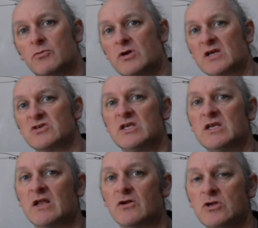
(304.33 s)
when next see you
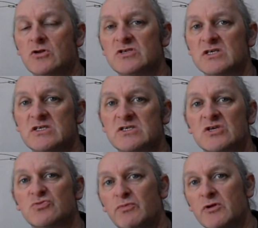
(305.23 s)
again on Unit
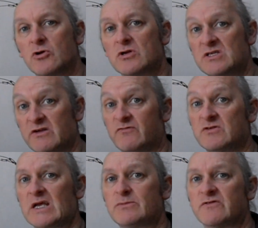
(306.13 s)
66, we'll be looking at
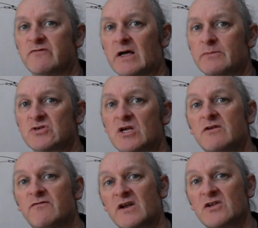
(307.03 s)
different types of flaps and
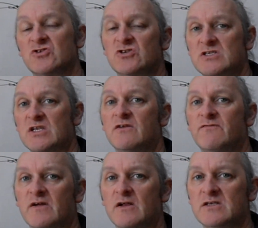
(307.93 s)
advantages
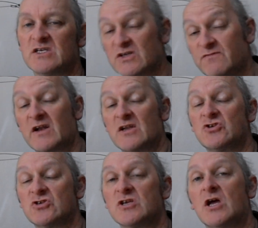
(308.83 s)
and
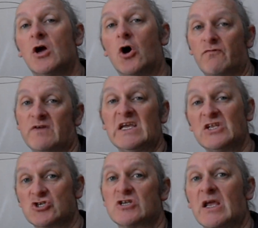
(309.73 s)
disadvantages of
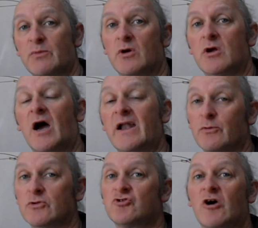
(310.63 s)
each type. And I
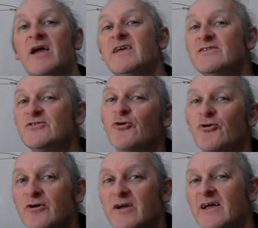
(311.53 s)
will try and
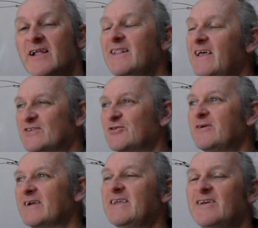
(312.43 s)
talk less
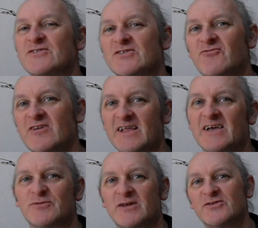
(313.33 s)
quickly, because I
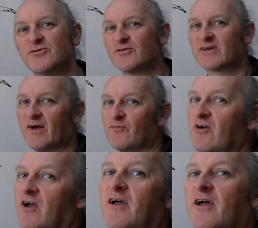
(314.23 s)
realise when I talk to a
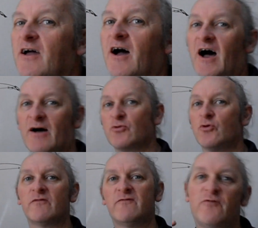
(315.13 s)
camera I'm
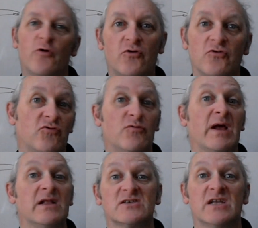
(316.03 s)
going 400
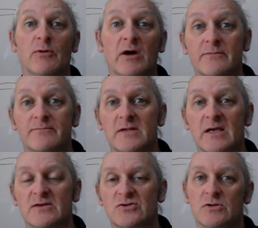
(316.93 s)
miles an hour.
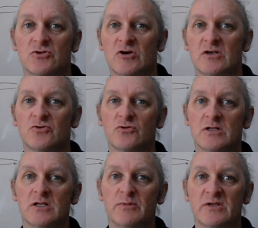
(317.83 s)
Yeah, so I'll try and talk a
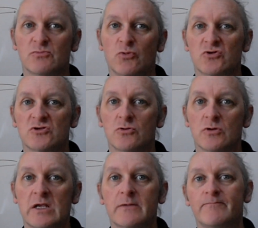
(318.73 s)
little bit more
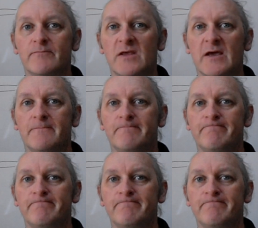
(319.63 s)
slowly. Yeah.